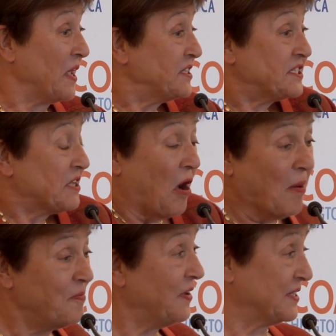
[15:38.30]
is
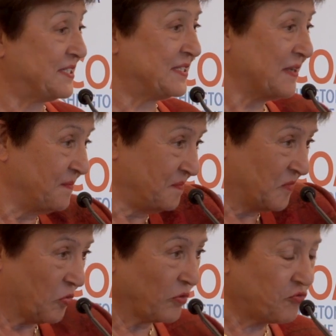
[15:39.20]
obvious.
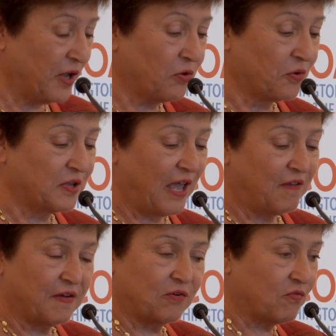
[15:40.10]
Rodrigo
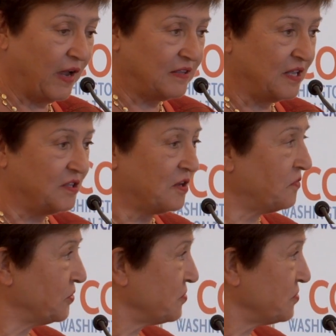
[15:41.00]
gave a great interview